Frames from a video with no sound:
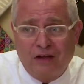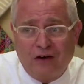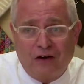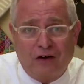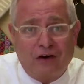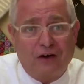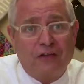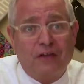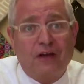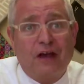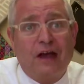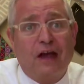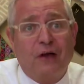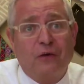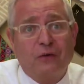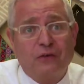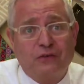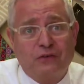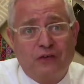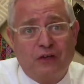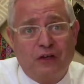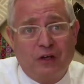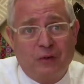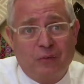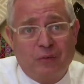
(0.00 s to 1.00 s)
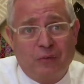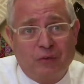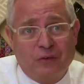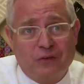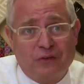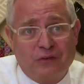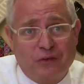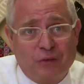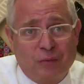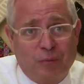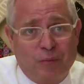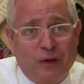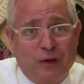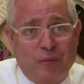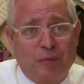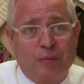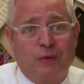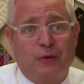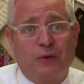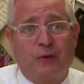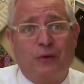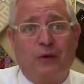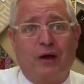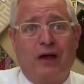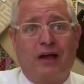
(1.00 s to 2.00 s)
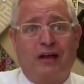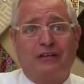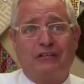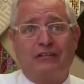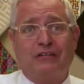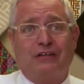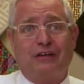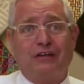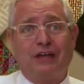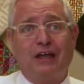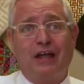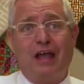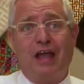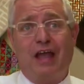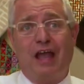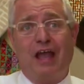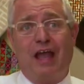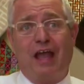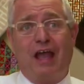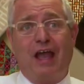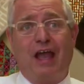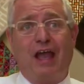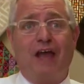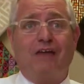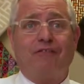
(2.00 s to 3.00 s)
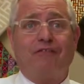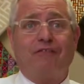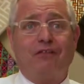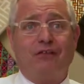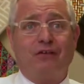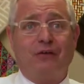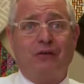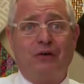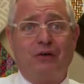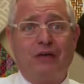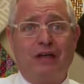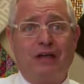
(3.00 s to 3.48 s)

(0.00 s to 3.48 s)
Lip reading: are the housekeepers, the people who actually have to